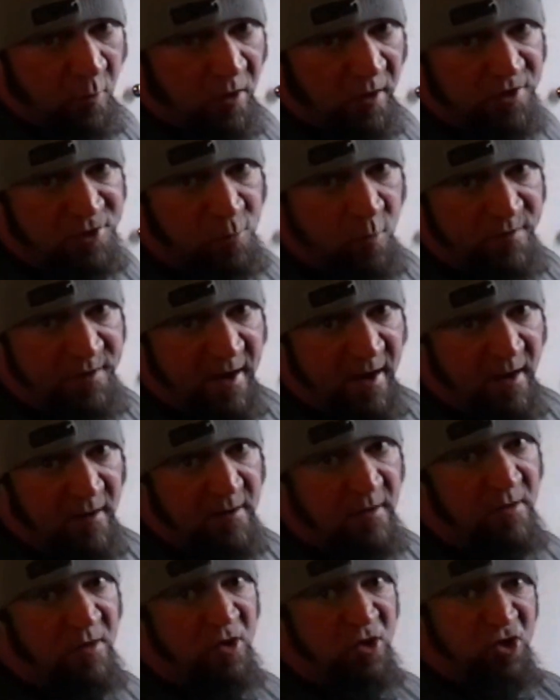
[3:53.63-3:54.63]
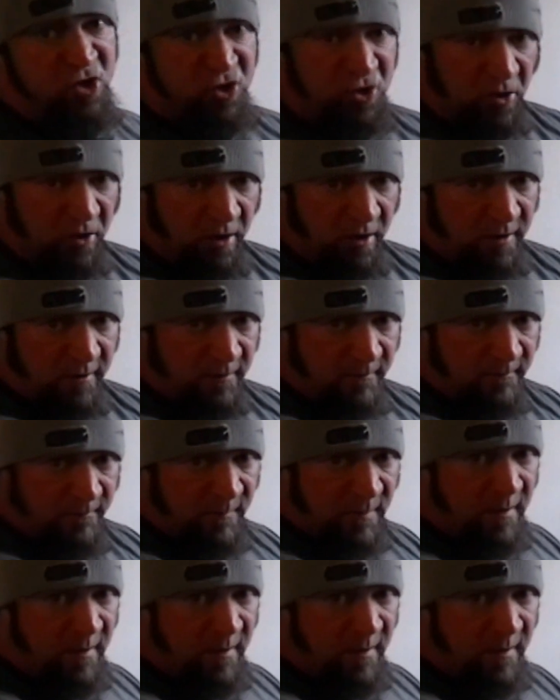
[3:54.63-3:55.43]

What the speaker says: works without sugar.